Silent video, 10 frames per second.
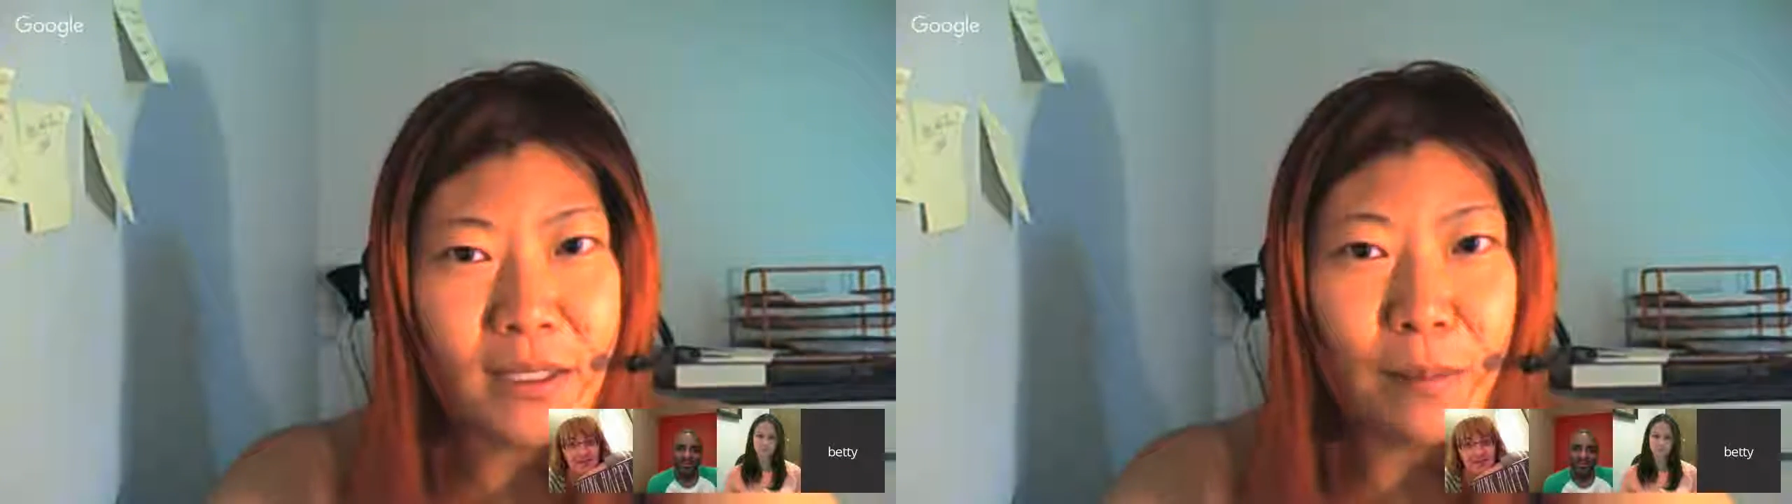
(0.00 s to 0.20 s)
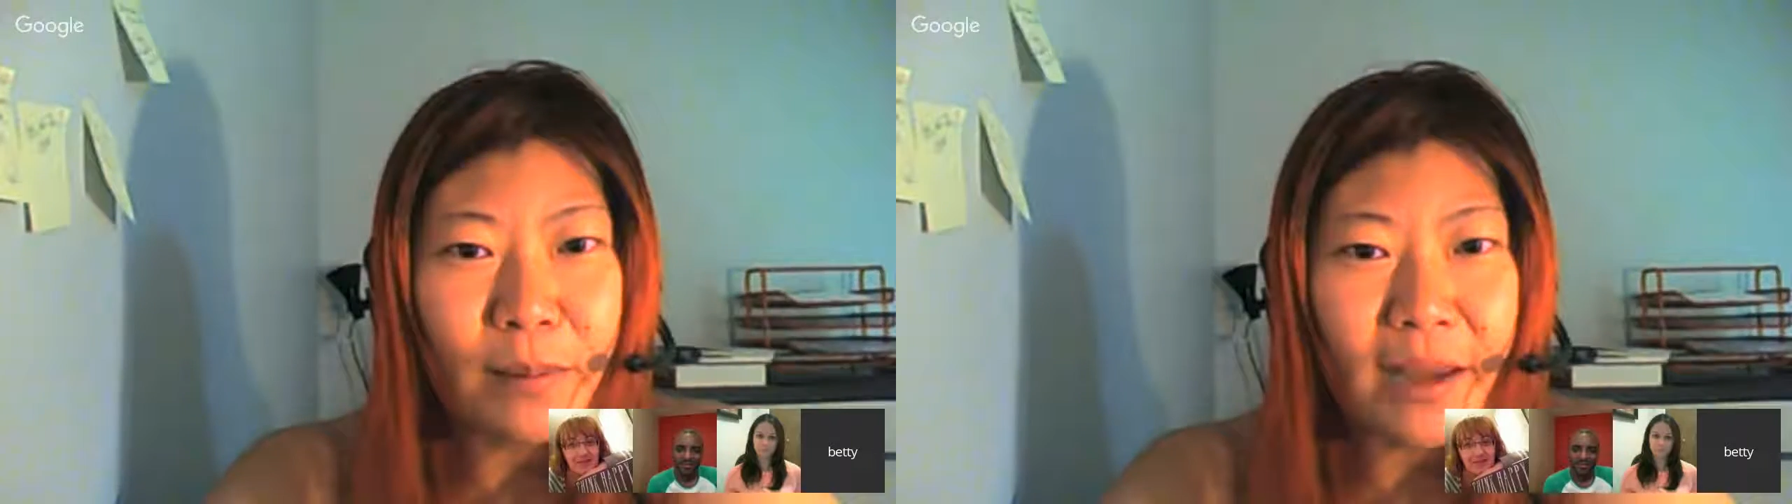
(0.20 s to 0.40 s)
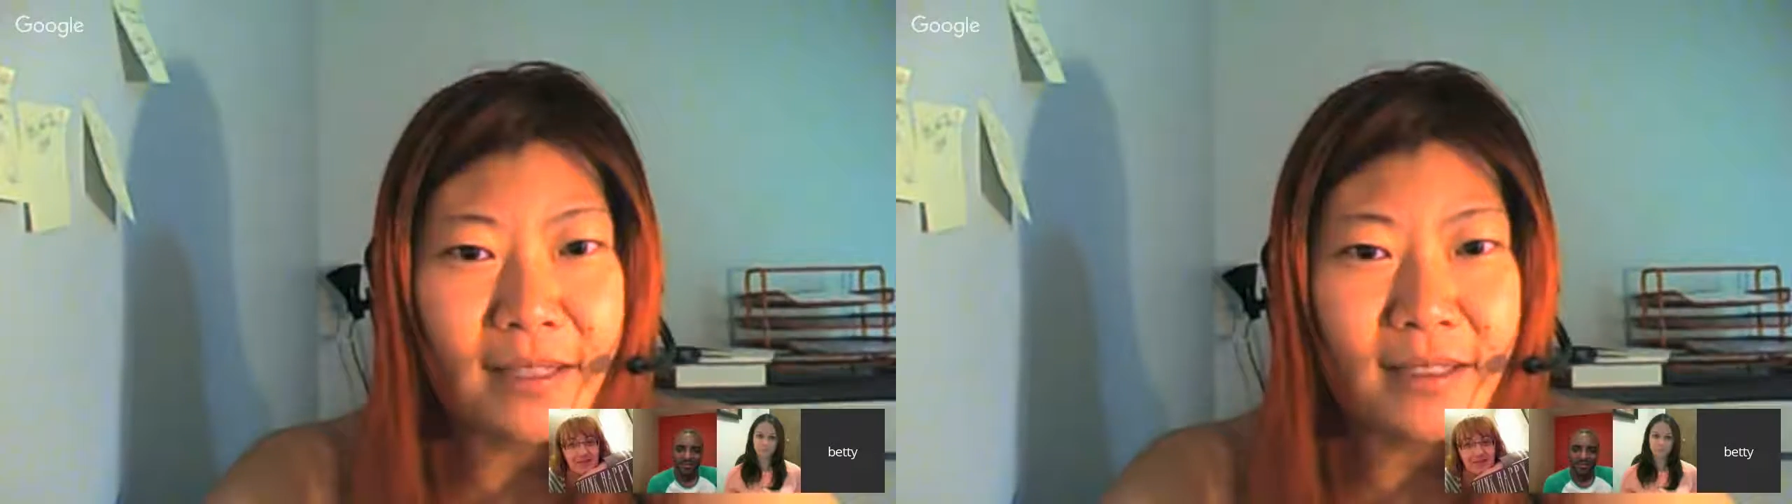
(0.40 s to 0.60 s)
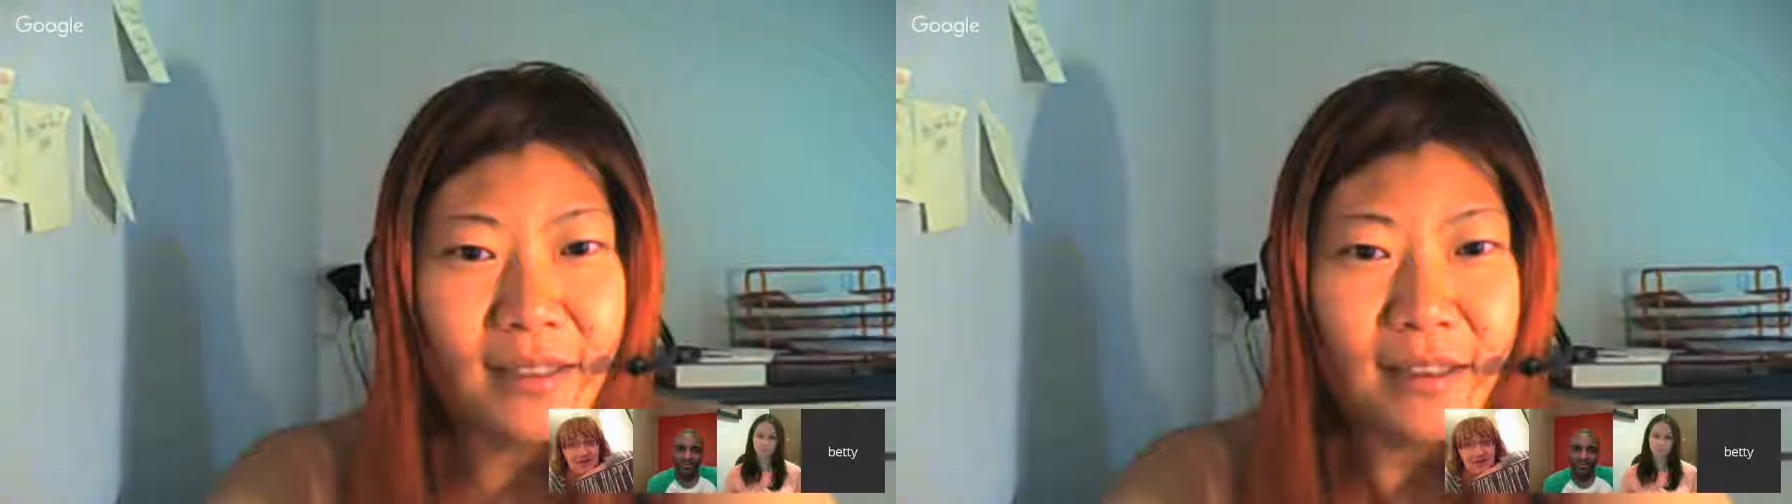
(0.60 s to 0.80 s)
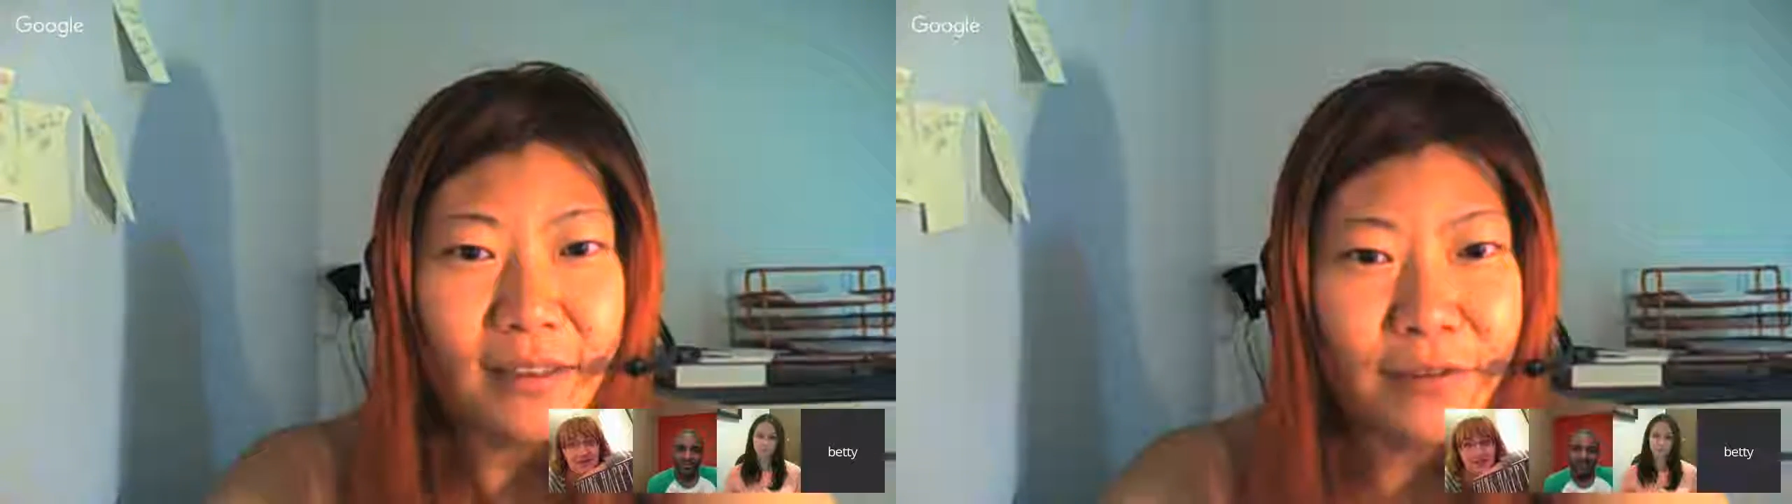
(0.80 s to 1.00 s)
stop at
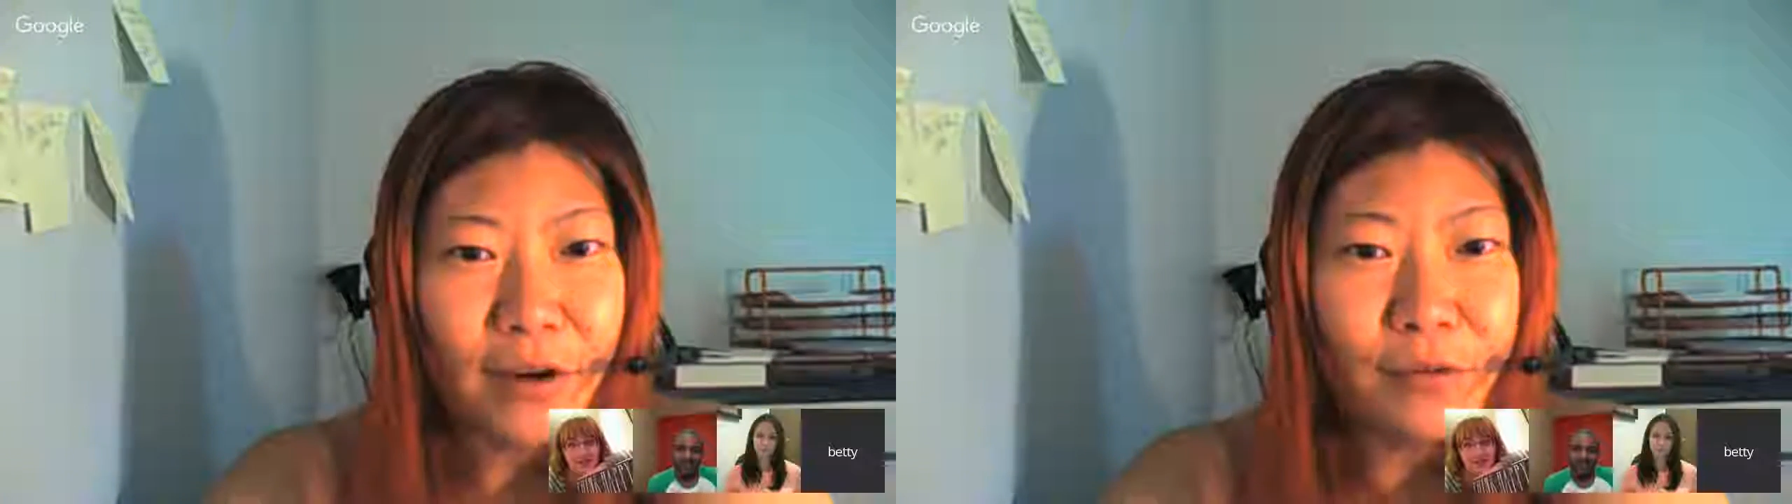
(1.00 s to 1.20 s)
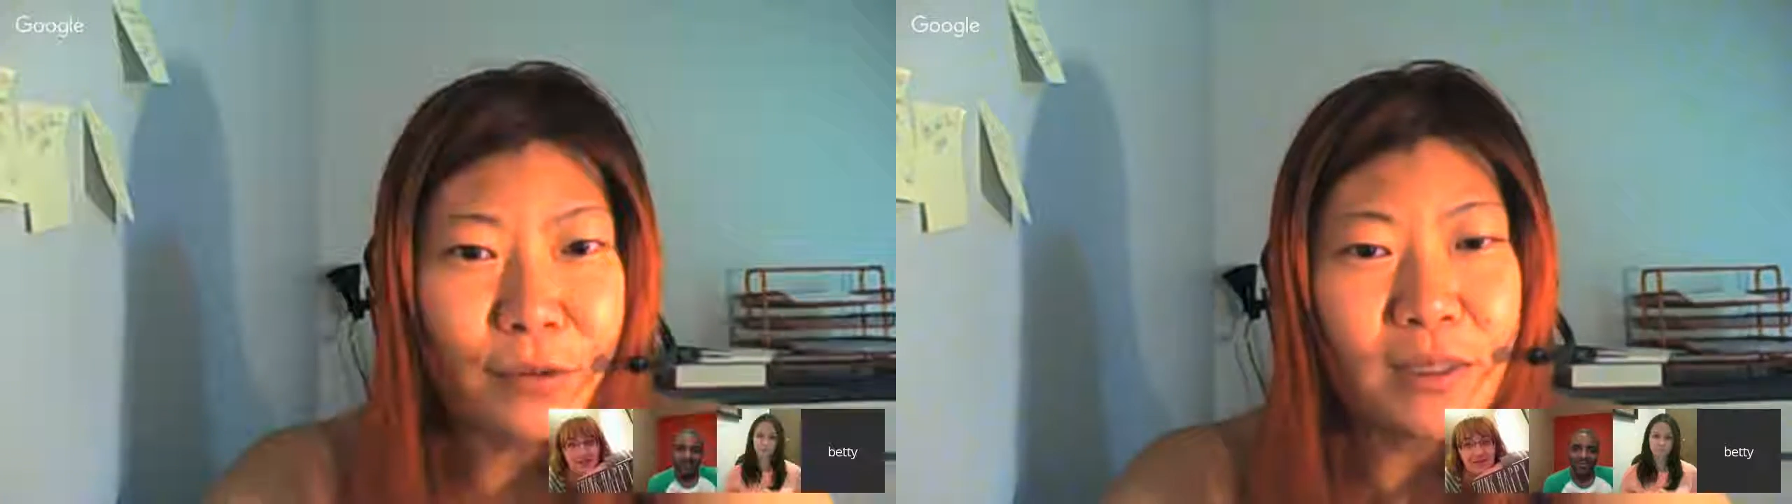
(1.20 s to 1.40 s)
like Fairview.